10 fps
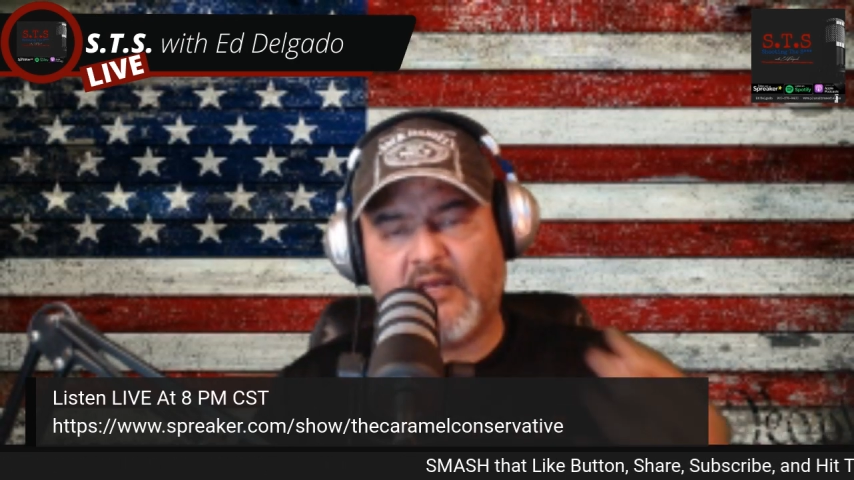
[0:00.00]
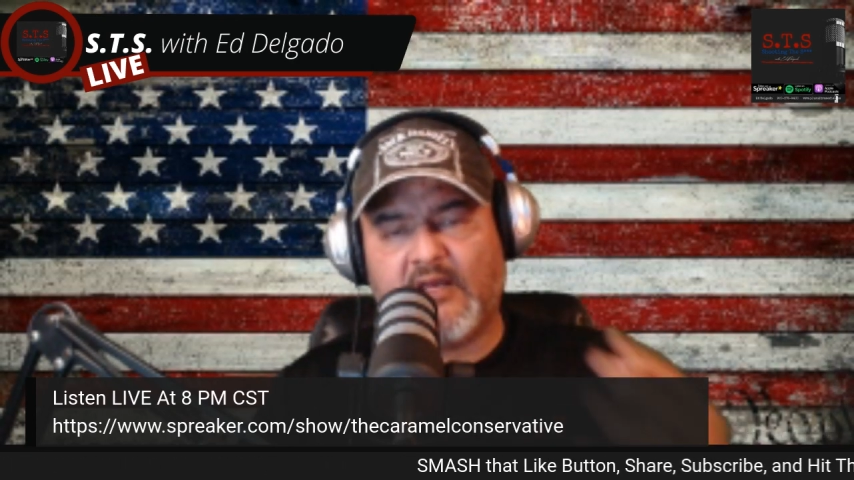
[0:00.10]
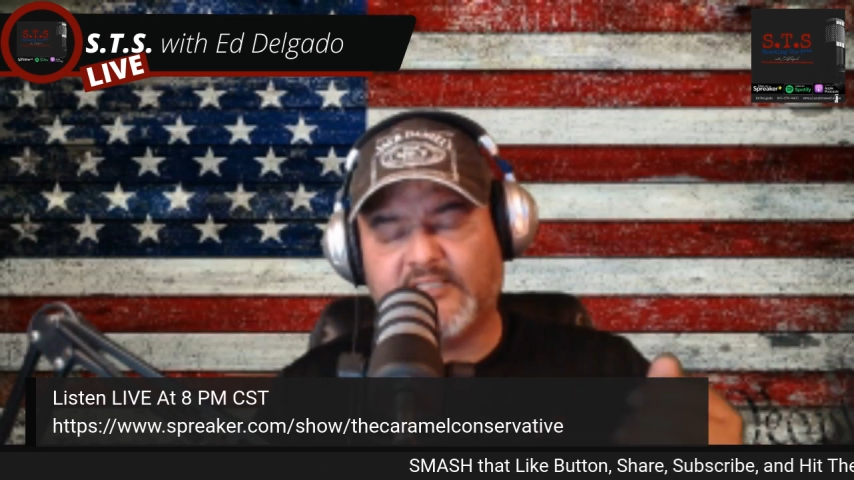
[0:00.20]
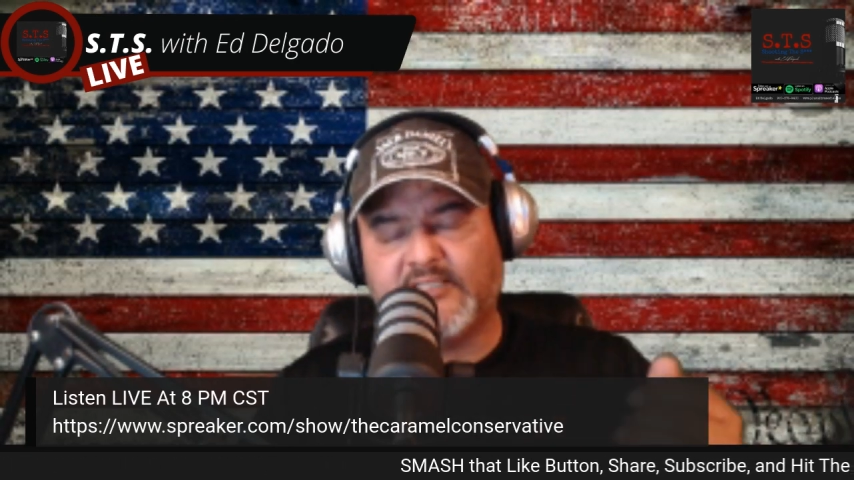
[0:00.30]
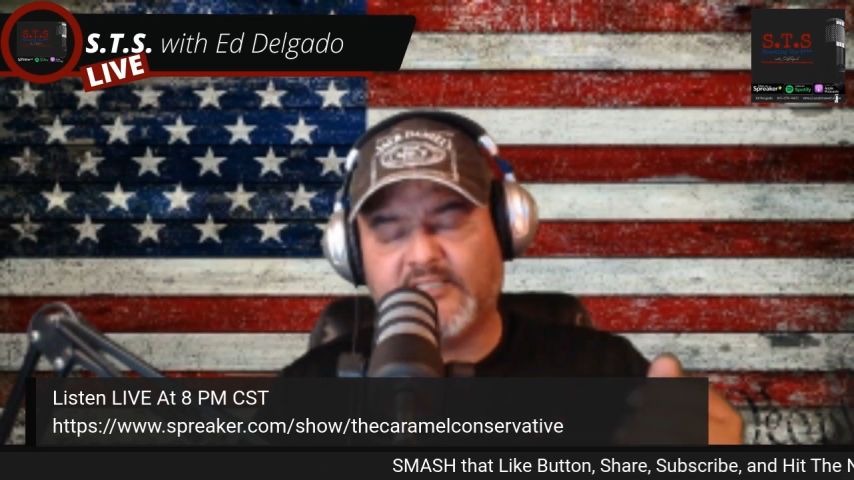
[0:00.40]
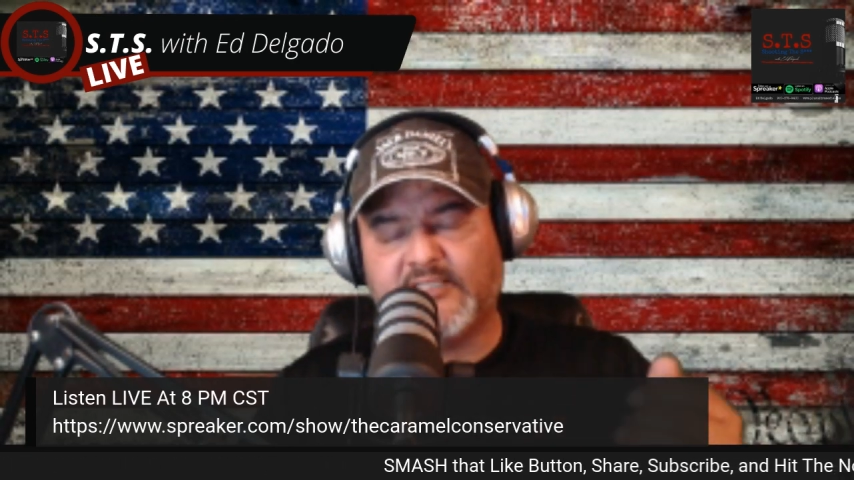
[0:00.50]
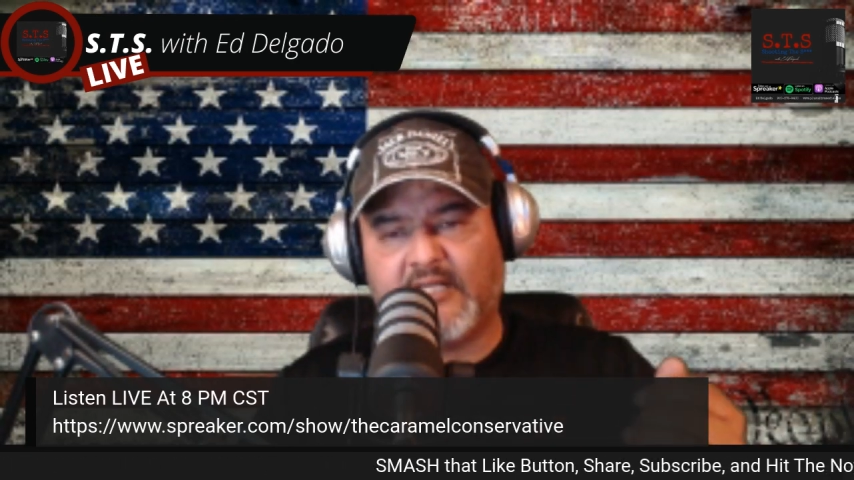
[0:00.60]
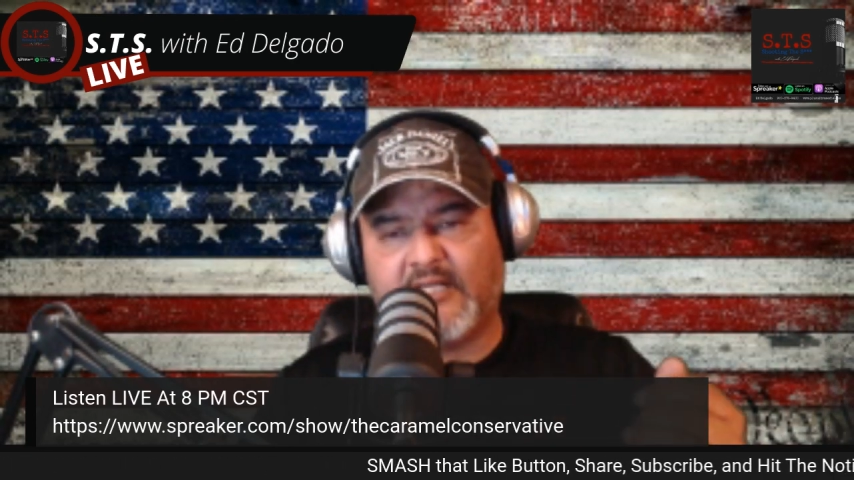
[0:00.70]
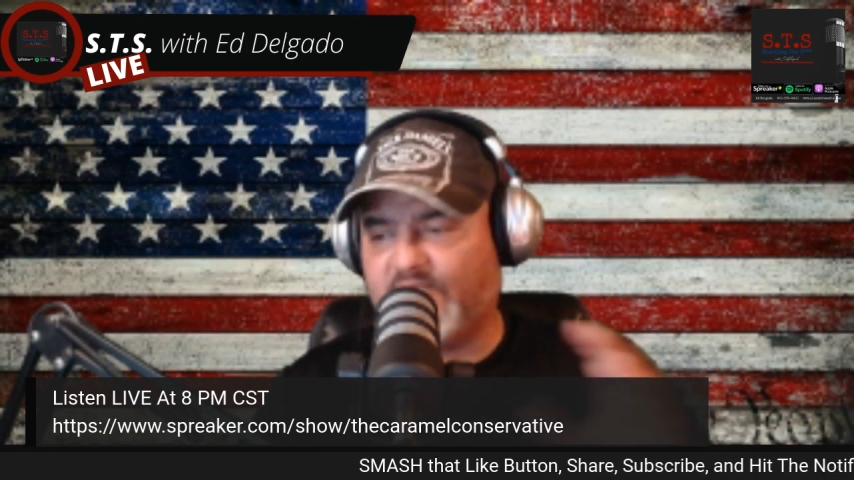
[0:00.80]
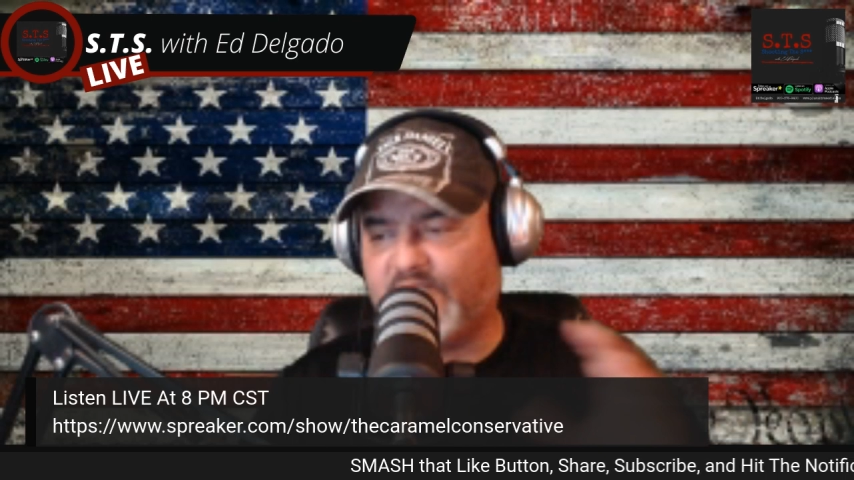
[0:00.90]
This is so
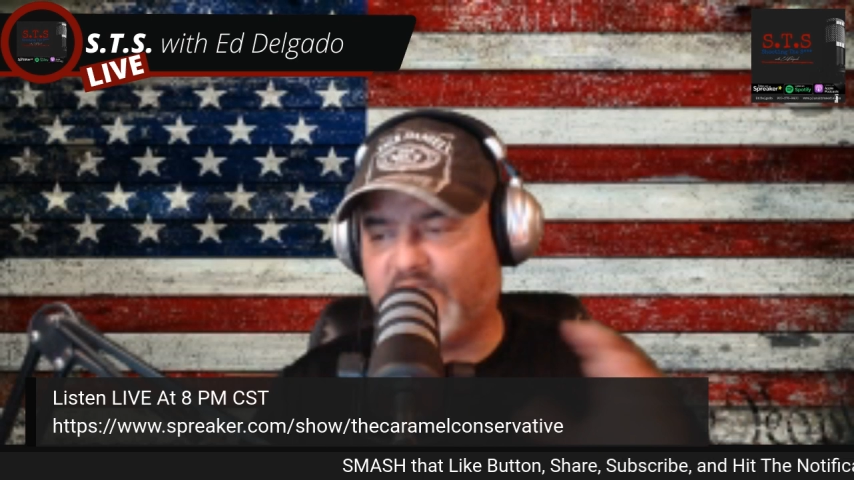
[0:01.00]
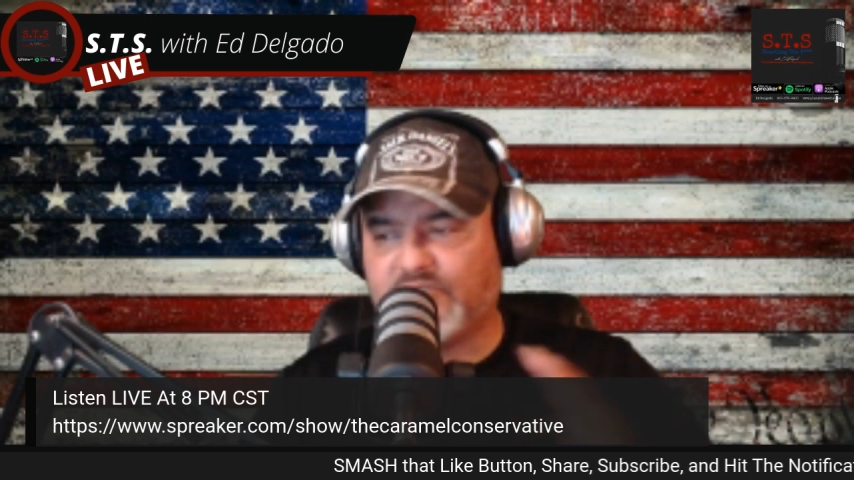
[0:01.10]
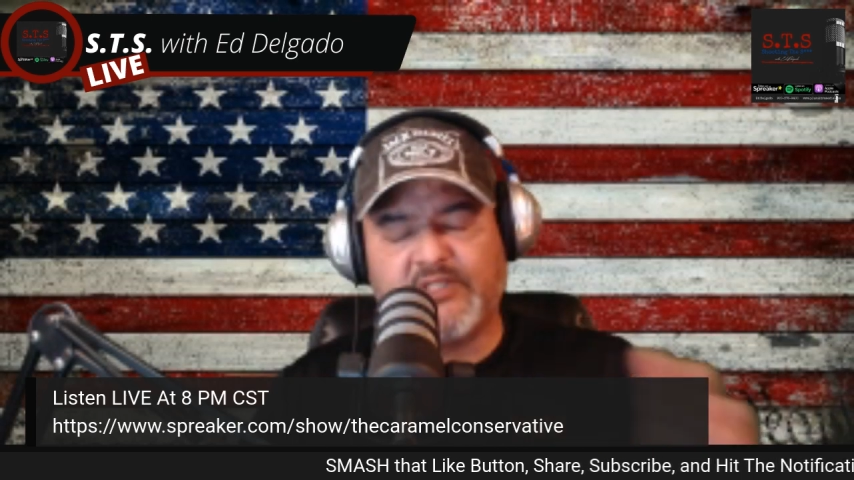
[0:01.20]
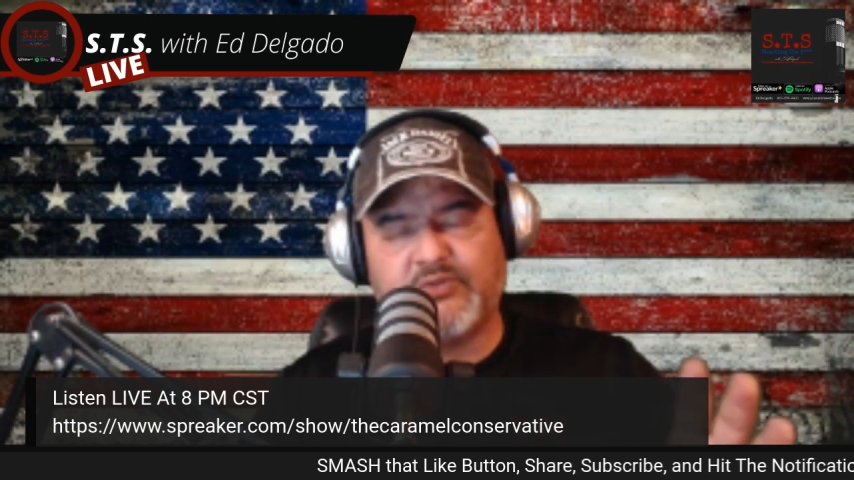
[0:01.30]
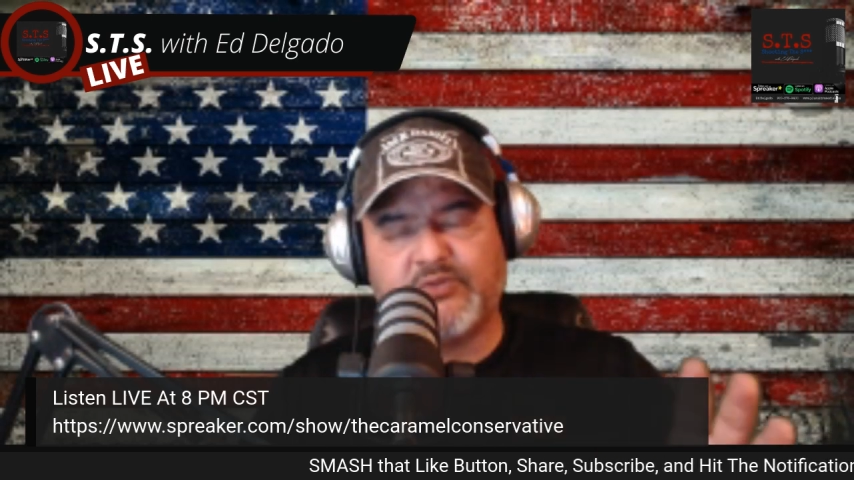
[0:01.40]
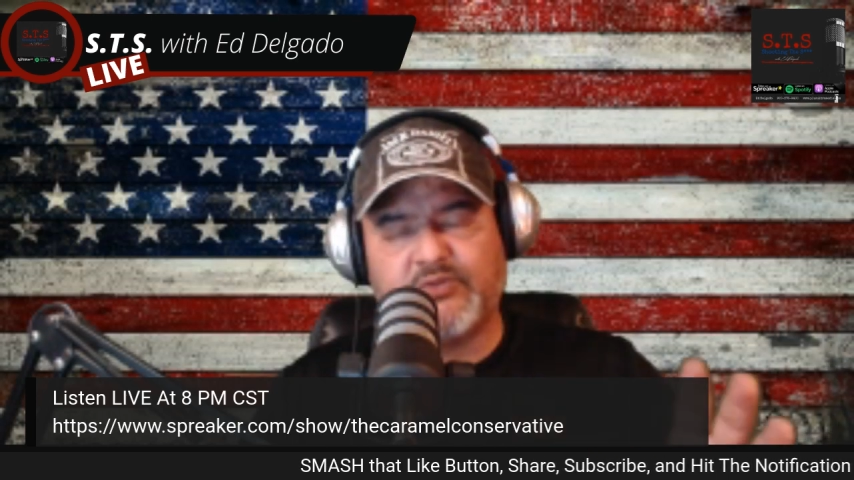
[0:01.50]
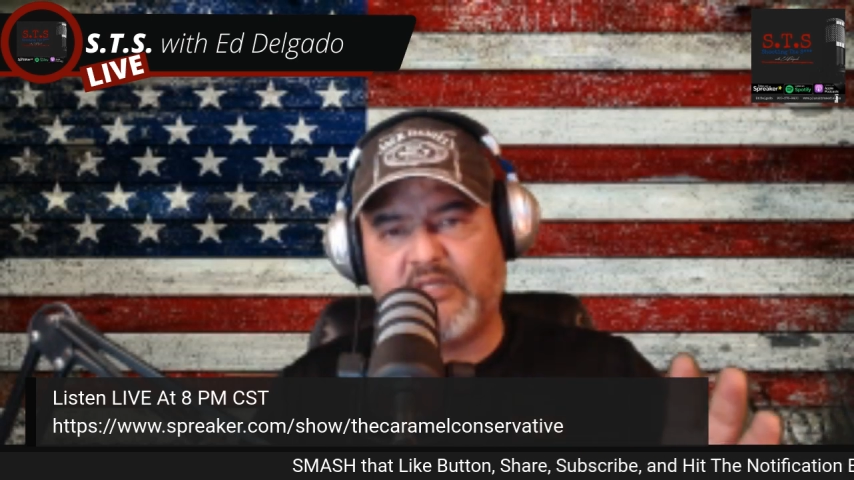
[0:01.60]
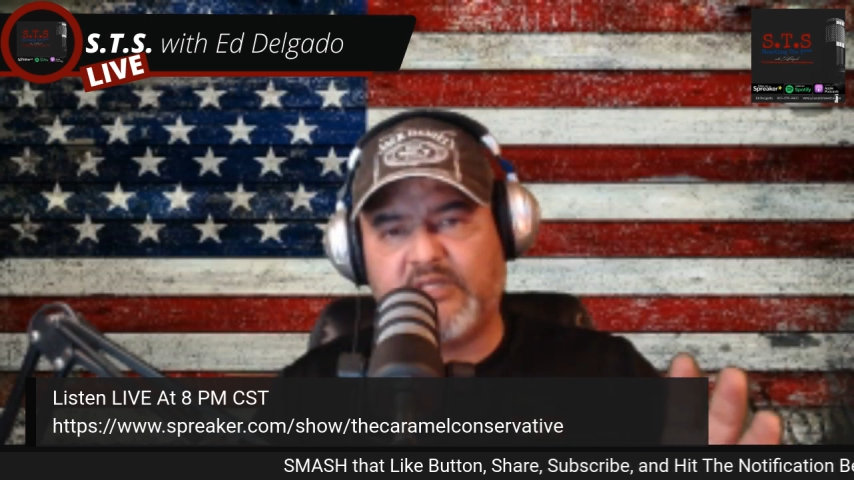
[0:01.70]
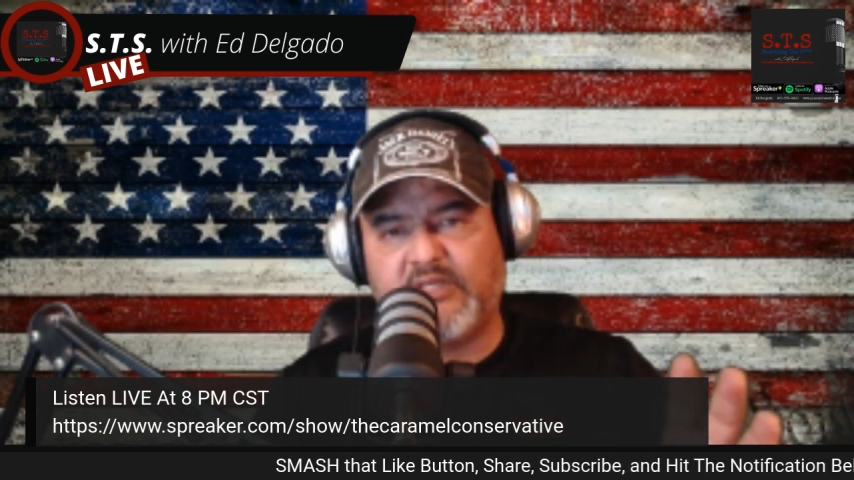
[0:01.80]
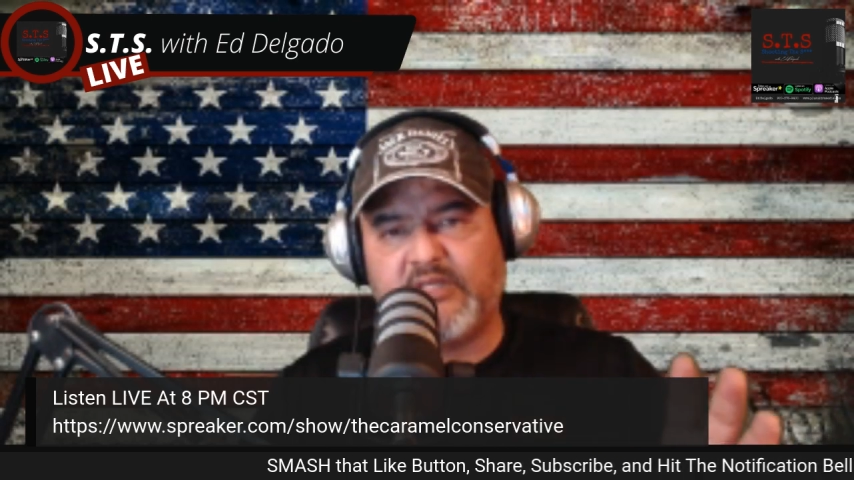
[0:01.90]
extremely important
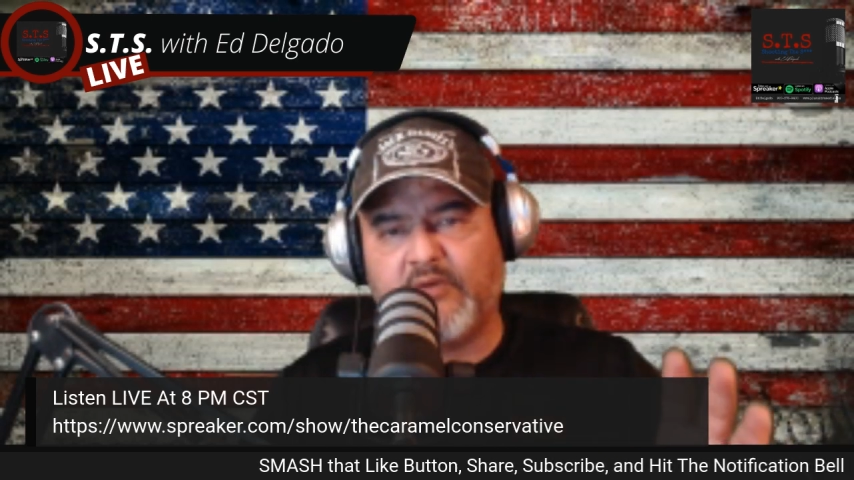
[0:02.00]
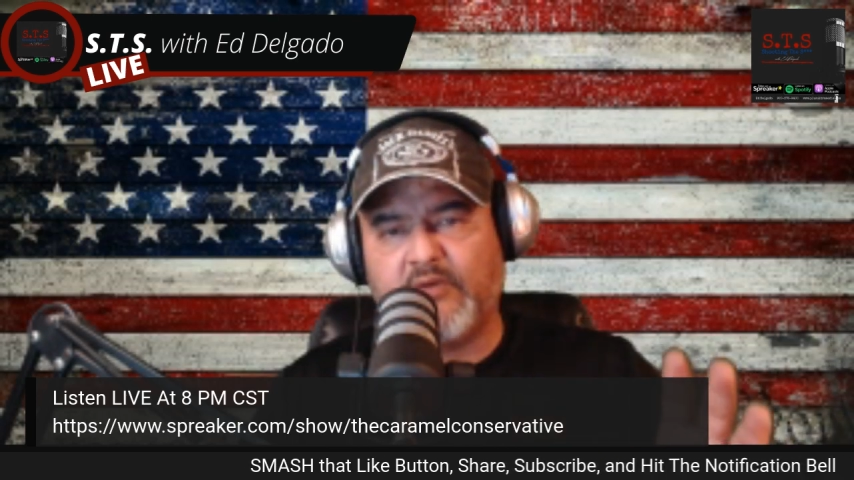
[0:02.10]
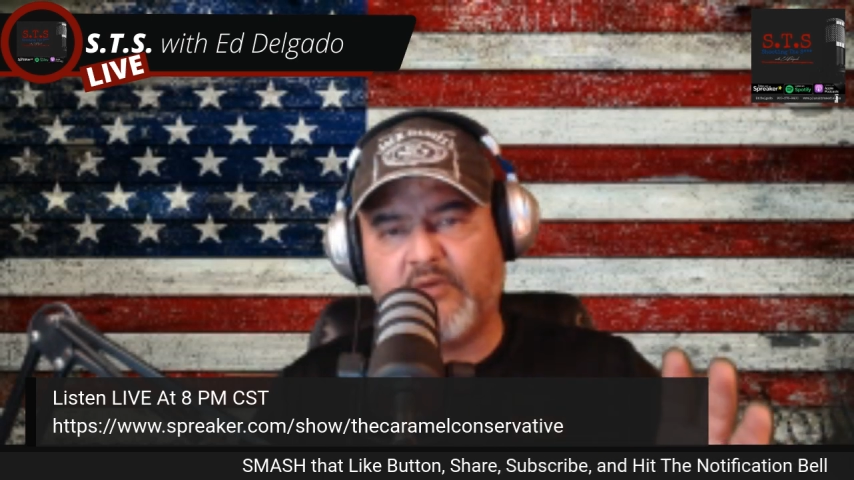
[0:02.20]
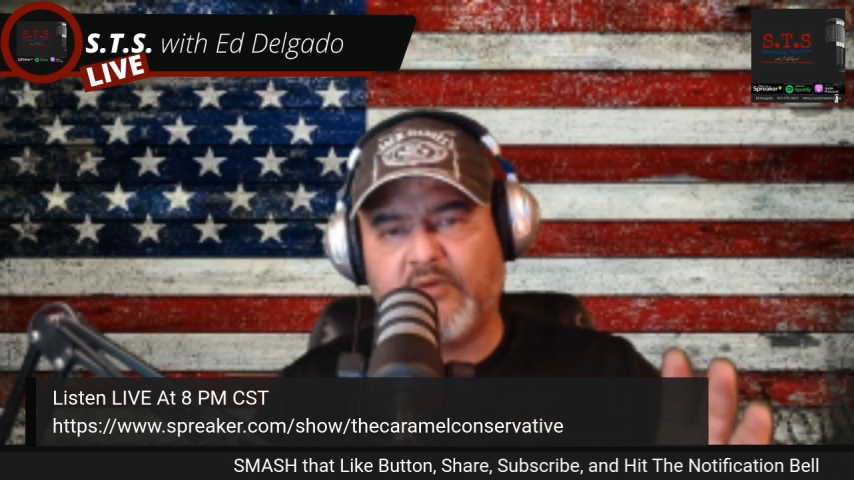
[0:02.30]
because